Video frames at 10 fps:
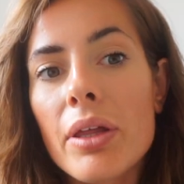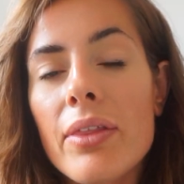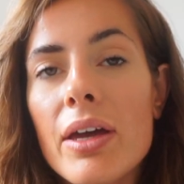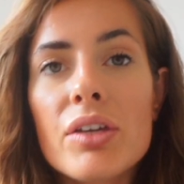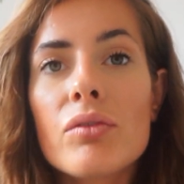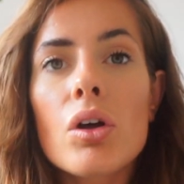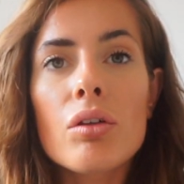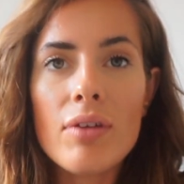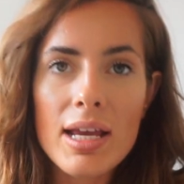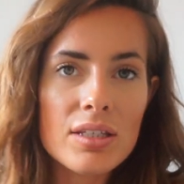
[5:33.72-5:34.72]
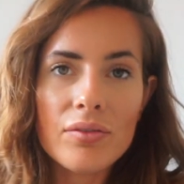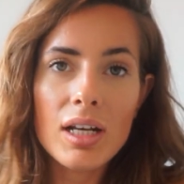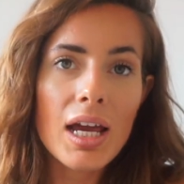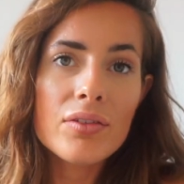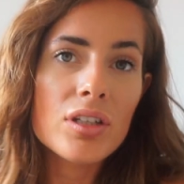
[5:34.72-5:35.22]
but that you've got the rest of your
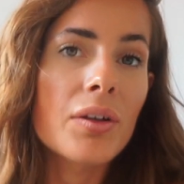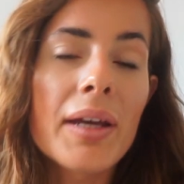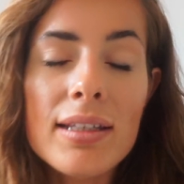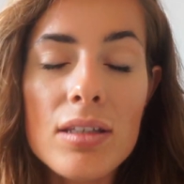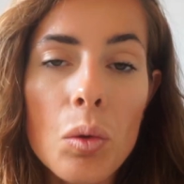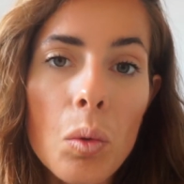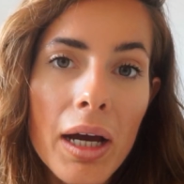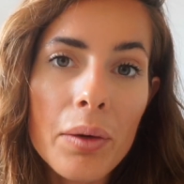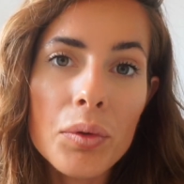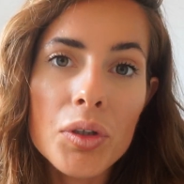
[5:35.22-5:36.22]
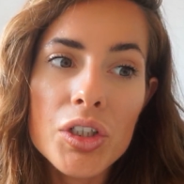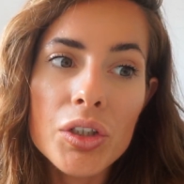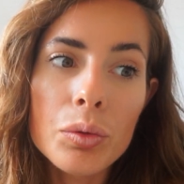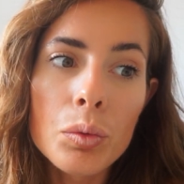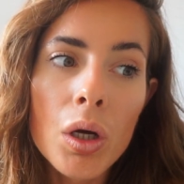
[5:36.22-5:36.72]
life to do it. So why would
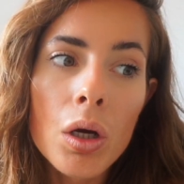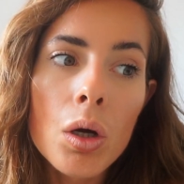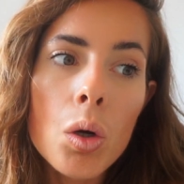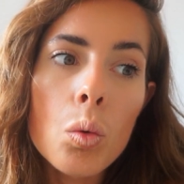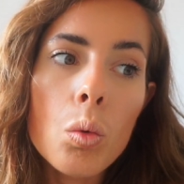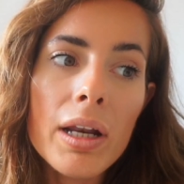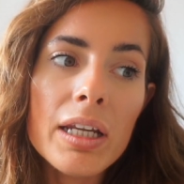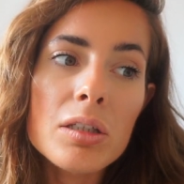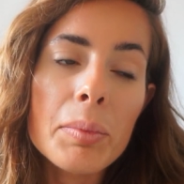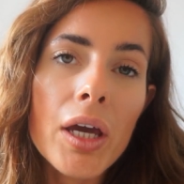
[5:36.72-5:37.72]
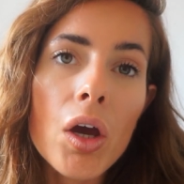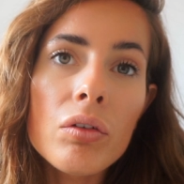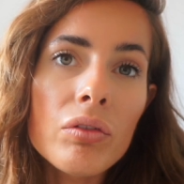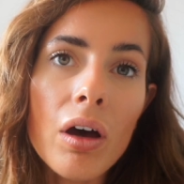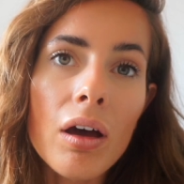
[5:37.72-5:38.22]
you want it to be
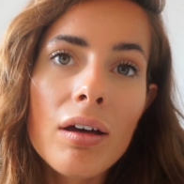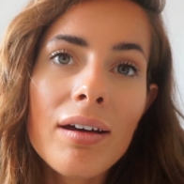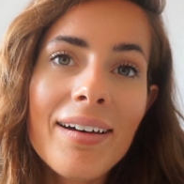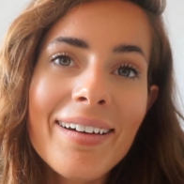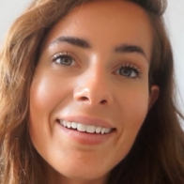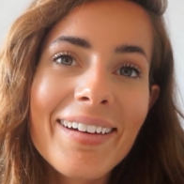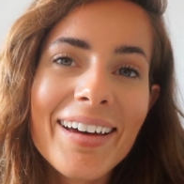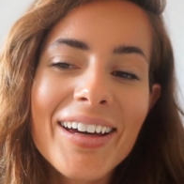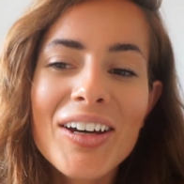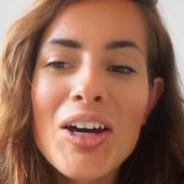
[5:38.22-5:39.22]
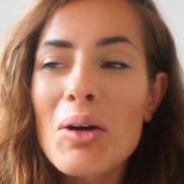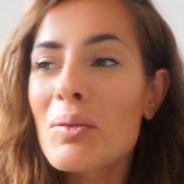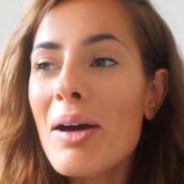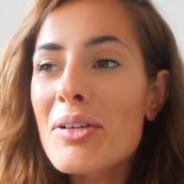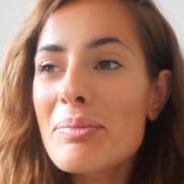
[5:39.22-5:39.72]
over?
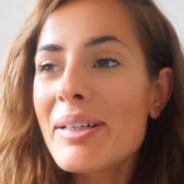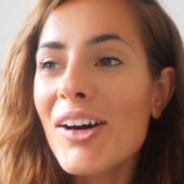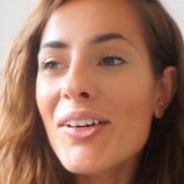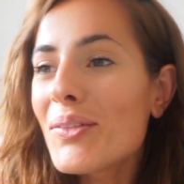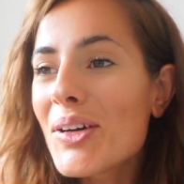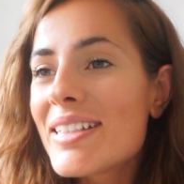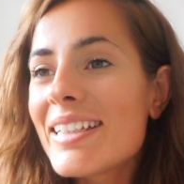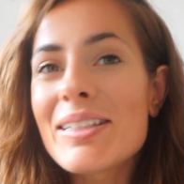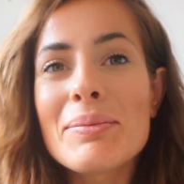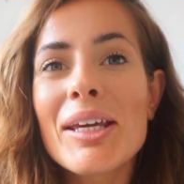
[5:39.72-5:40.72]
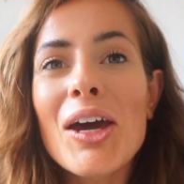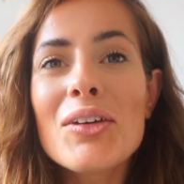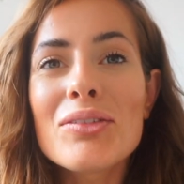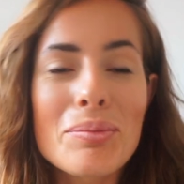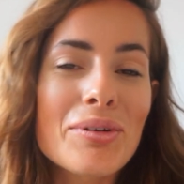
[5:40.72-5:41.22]
Why would you be want it to be
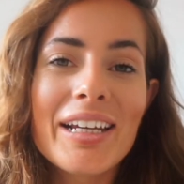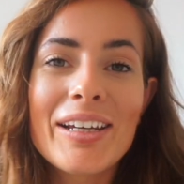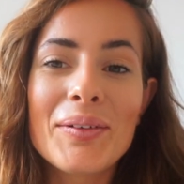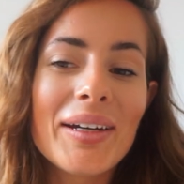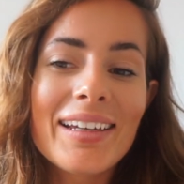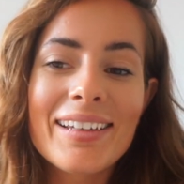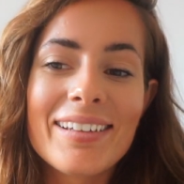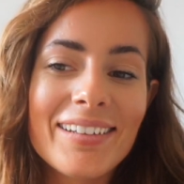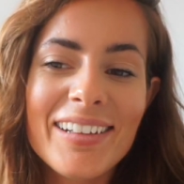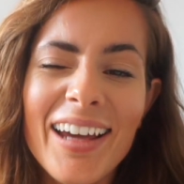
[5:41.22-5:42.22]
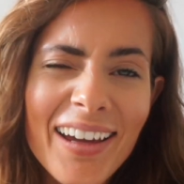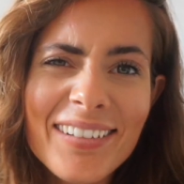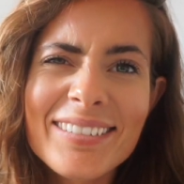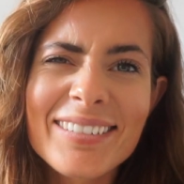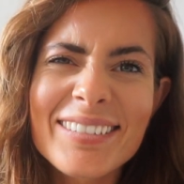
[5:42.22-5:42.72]
over pretty quick, you know?